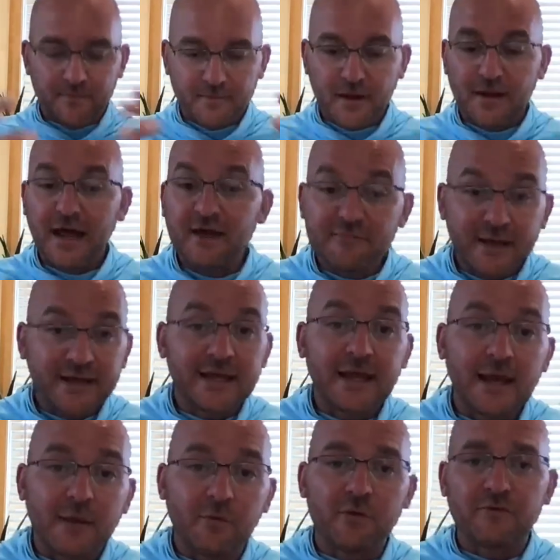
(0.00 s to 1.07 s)
I'll have my
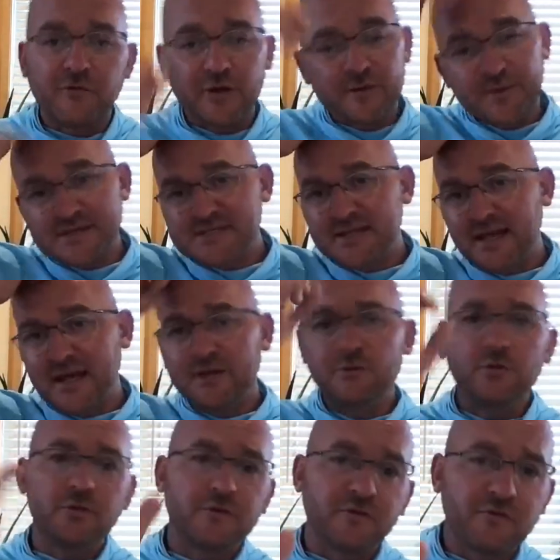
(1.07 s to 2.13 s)
camera in front of my stand
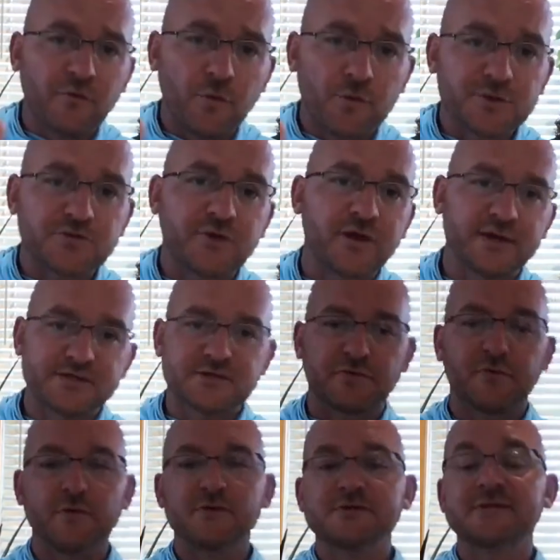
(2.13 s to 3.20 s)
doing the 4
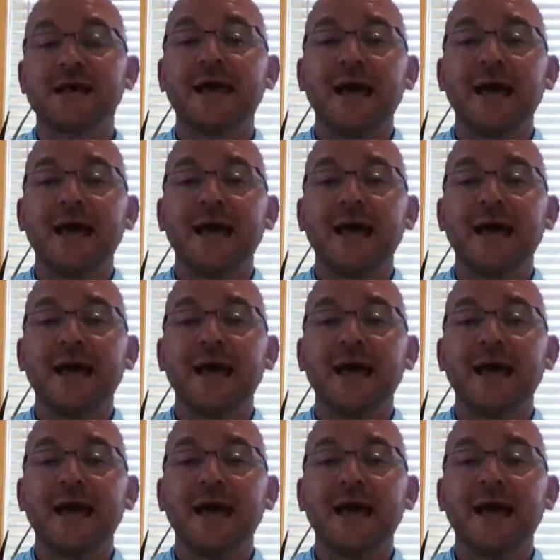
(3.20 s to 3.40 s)
transfers,